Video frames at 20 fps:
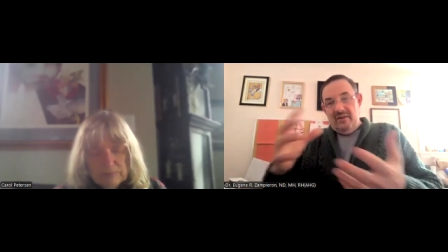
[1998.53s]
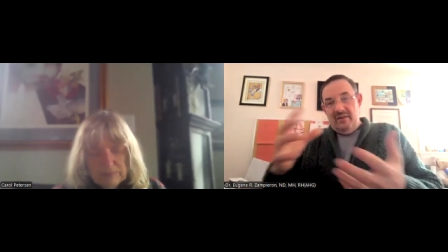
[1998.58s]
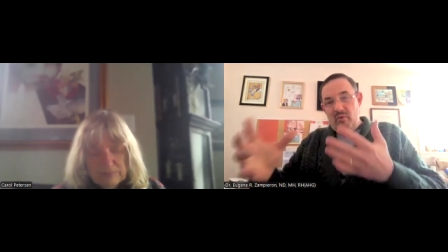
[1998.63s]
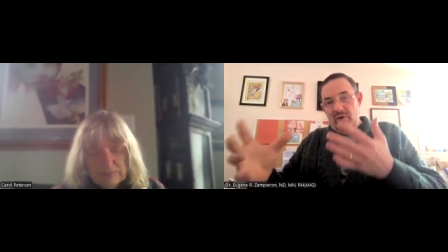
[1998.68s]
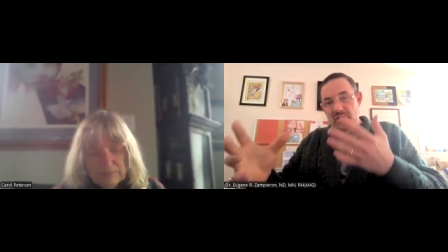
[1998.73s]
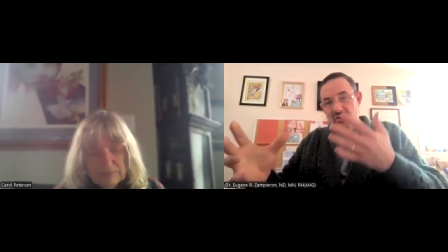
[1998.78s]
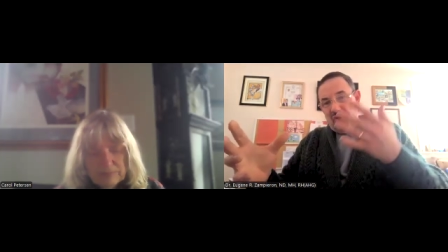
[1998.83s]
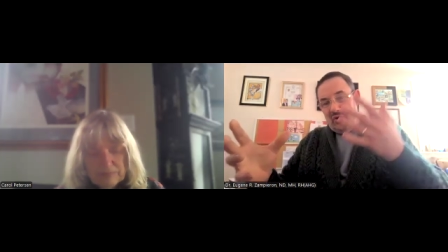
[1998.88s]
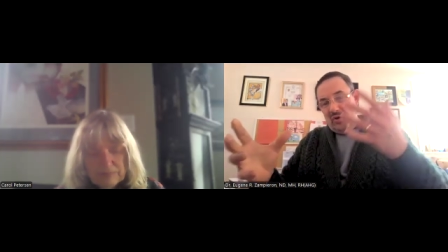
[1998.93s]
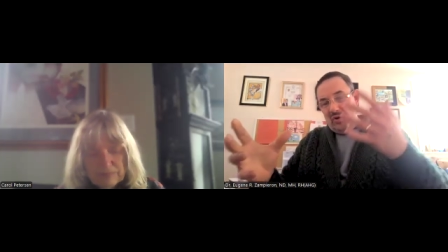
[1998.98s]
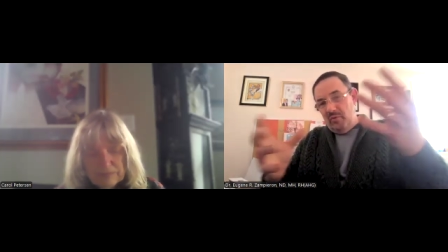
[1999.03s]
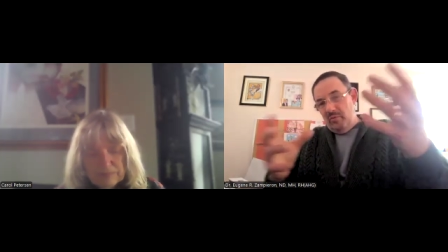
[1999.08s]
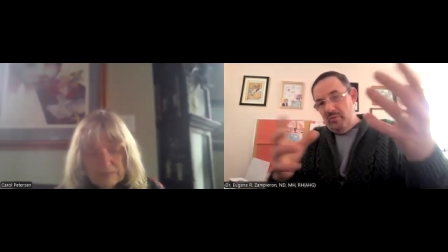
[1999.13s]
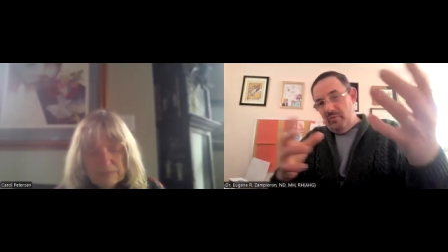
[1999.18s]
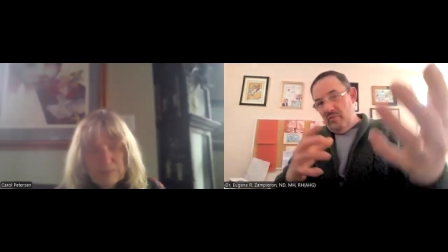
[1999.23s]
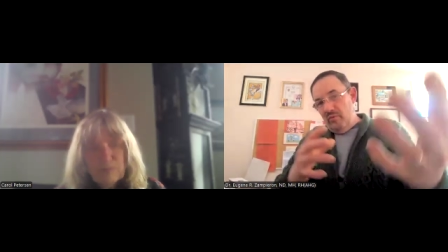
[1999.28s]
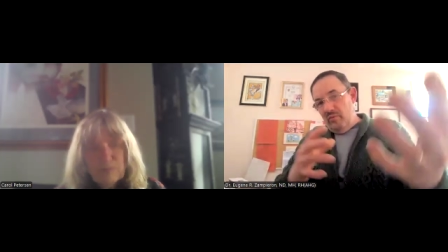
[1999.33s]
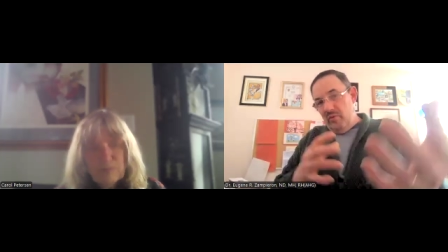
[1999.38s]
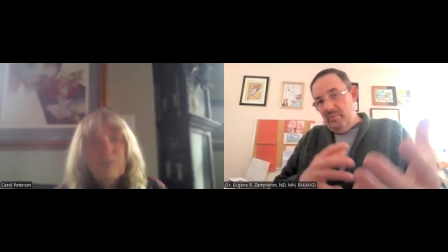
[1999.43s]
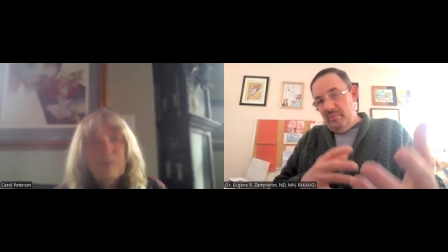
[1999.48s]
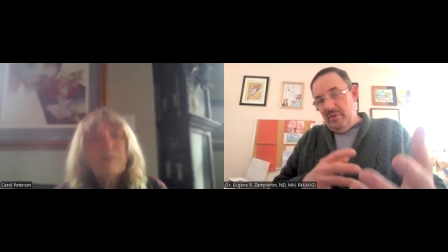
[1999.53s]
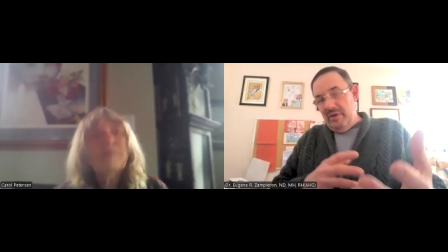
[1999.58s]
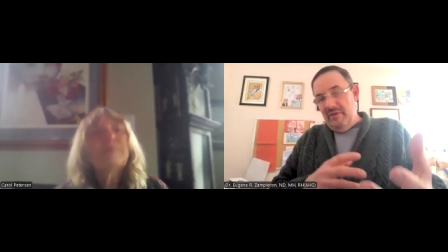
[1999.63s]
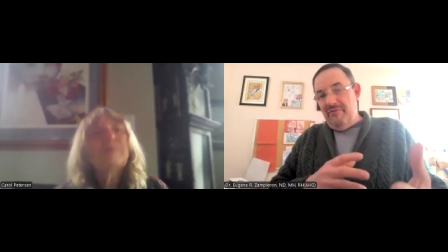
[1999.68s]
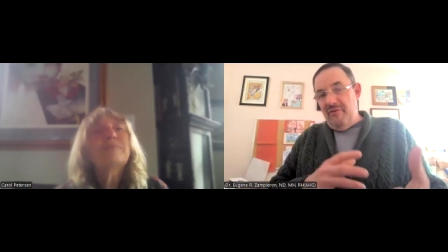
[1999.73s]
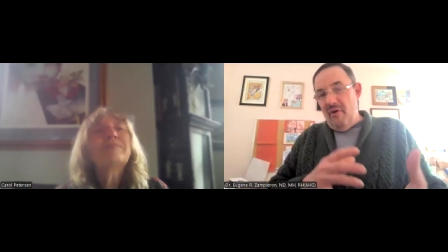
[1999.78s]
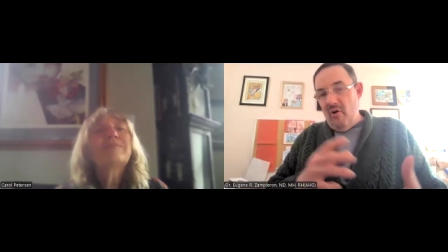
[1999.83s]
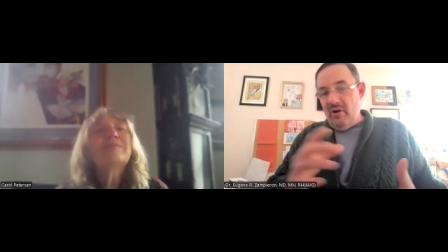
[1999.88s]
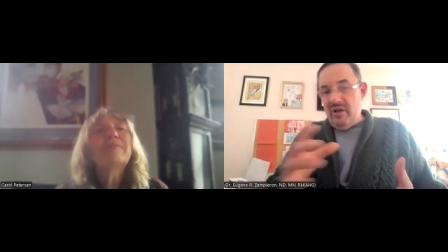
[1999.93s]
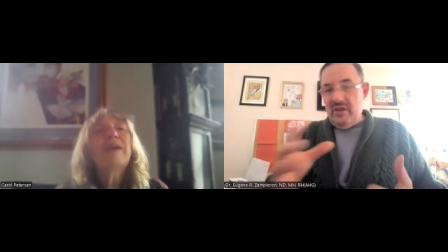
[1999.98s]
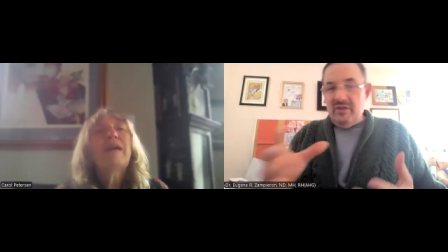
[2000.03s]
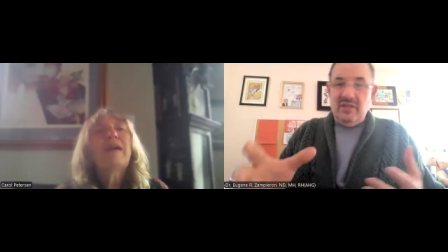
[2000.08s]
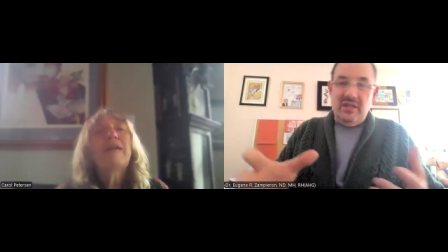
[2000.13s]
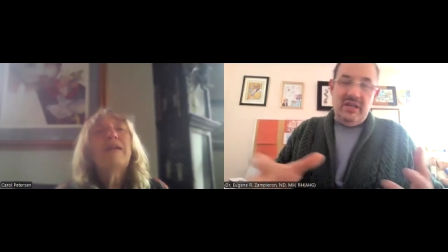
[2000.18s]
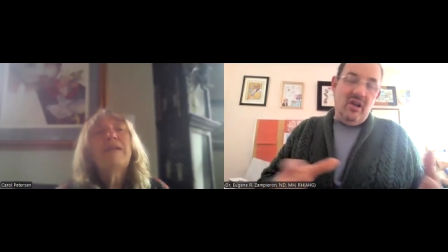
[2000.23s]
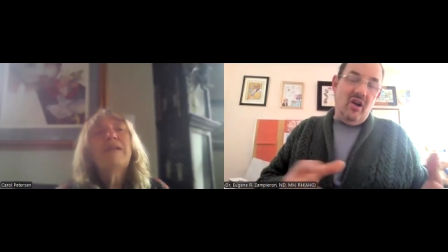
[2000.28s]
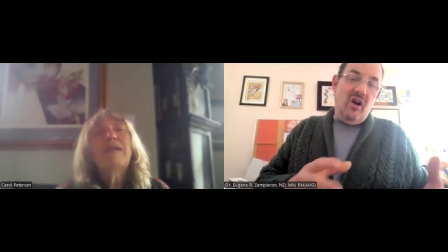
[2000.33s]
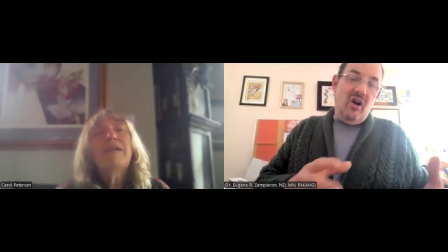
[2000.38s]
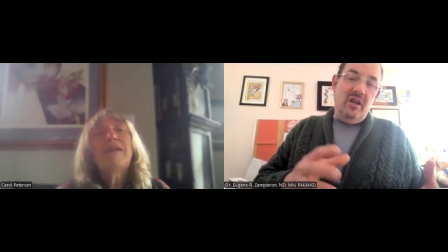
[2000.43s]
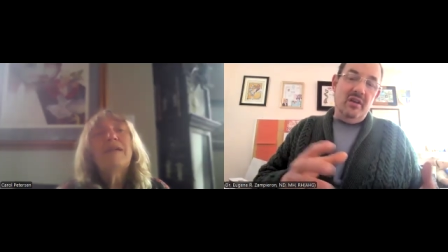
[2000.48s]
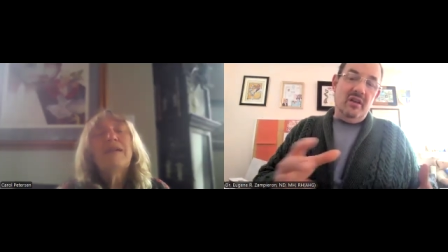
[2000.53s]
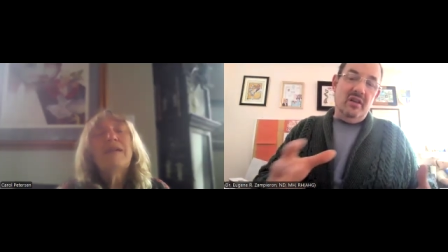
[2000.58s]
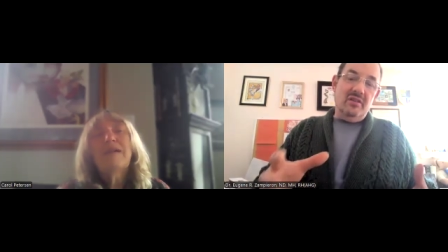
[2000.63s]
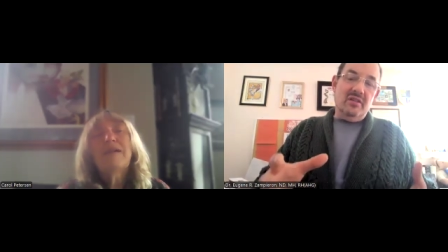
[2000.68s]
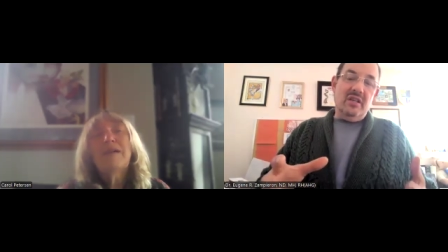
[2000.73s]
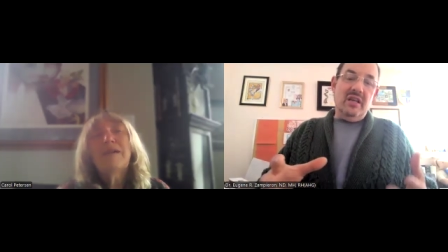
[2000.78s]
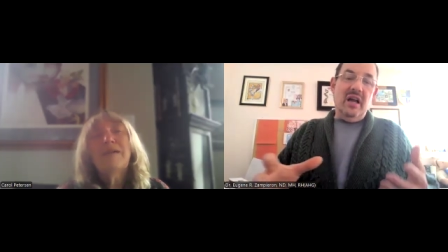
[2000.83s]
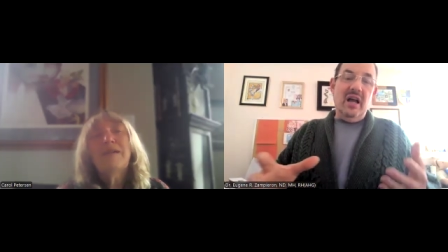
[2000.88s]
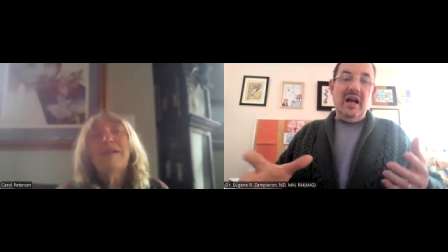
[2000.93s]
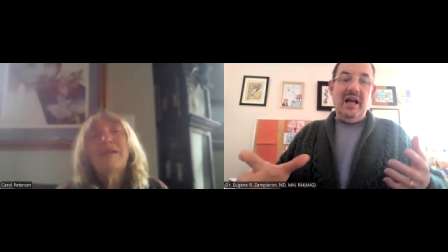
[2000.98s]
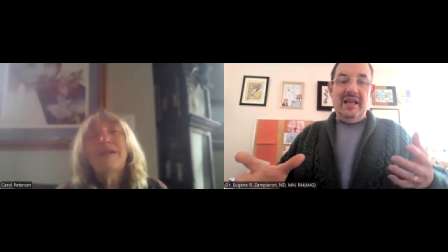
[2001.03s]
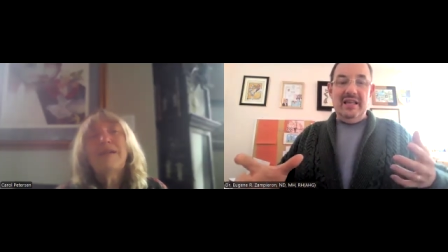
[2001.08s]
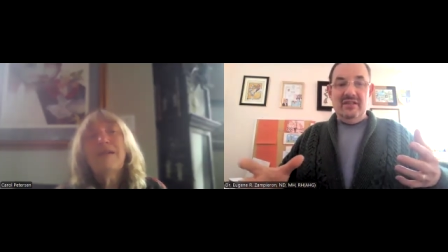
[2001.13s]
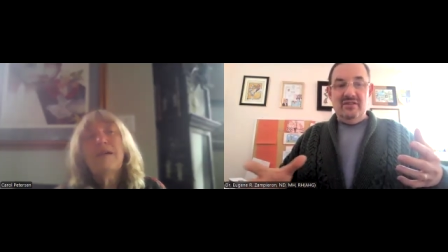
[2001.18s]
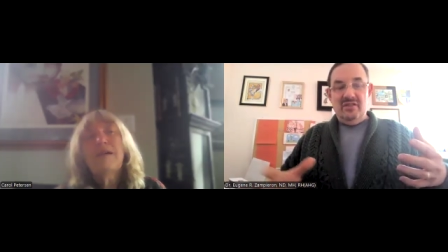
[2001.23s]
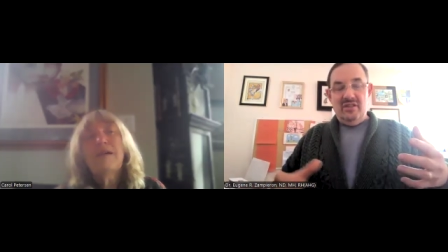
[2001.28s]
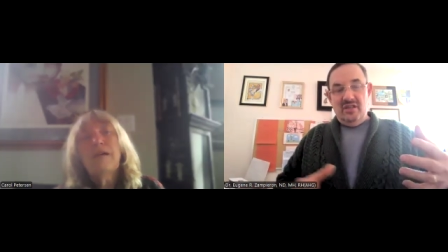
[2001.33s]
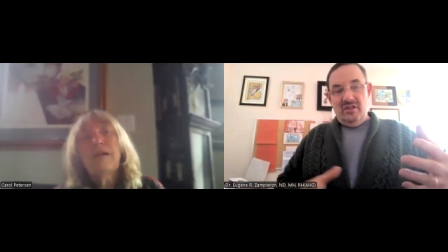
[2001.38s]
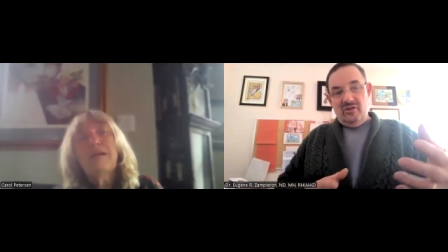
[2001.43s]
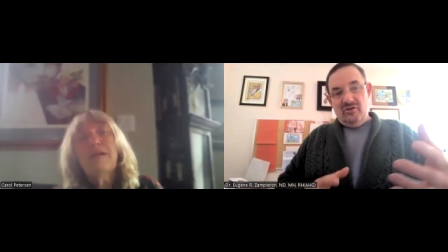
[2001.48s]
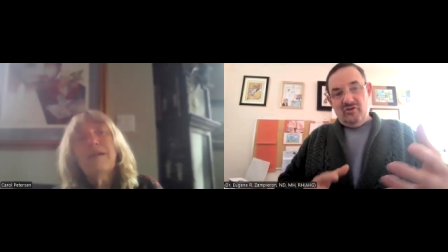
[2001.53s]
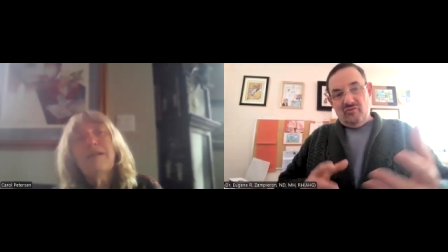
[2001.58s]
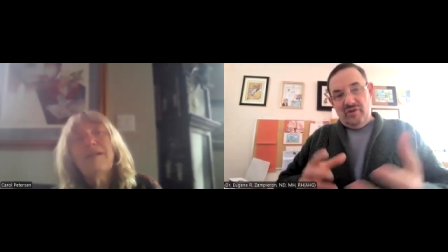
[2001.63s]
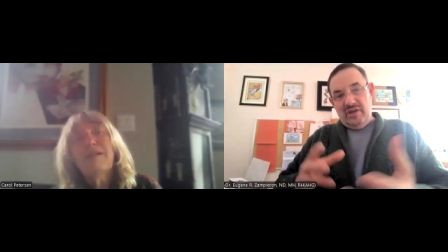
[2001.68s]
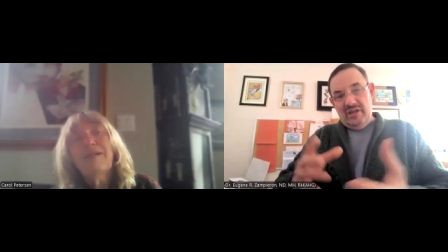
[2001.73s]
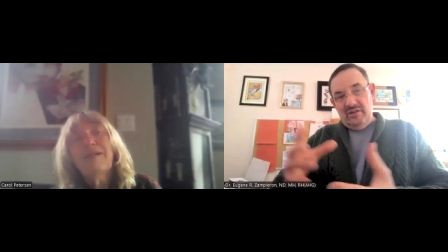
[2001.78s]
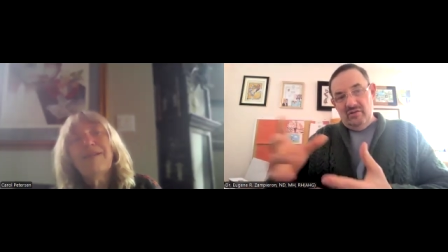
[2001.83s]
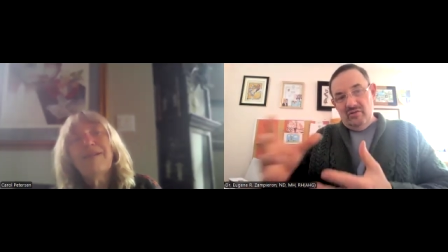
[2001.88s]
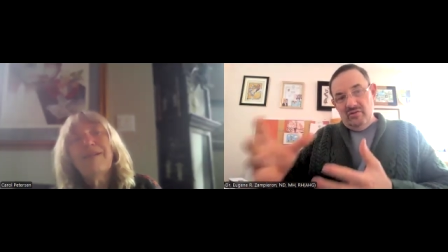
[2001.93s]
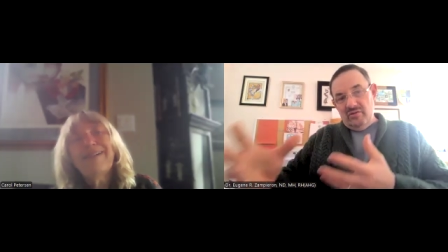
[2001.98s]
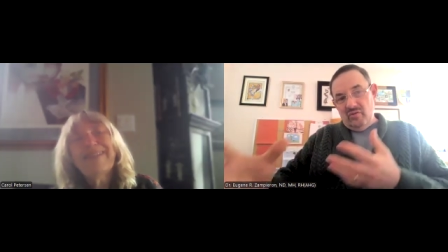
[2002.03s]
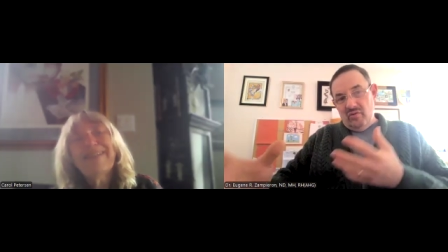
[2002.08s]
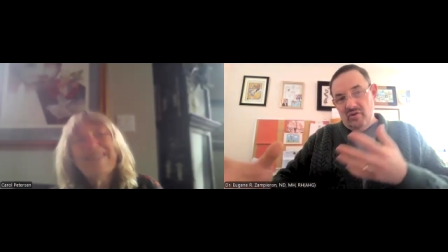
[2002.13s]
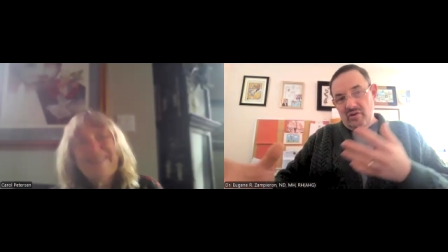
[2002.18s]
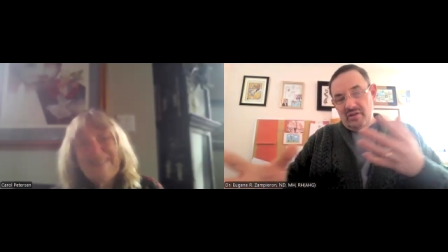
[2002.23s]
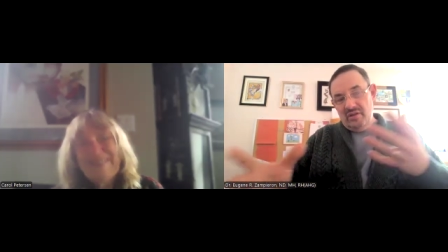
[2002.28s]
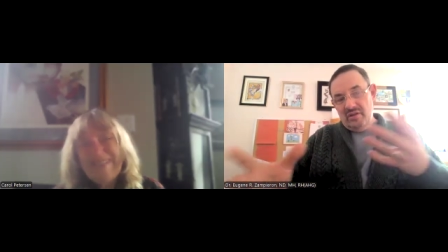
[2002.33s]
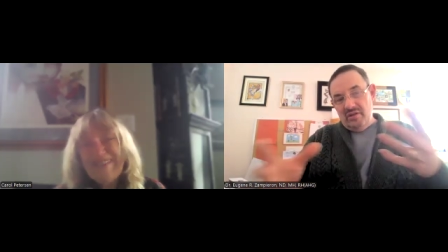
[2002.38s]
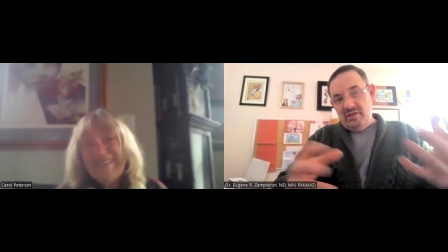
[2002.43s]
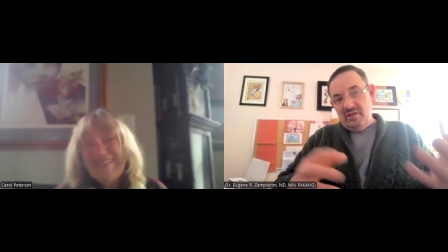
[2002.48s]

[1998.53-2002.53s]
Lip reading: Which should we be focusing on, us guys? The adrenals or the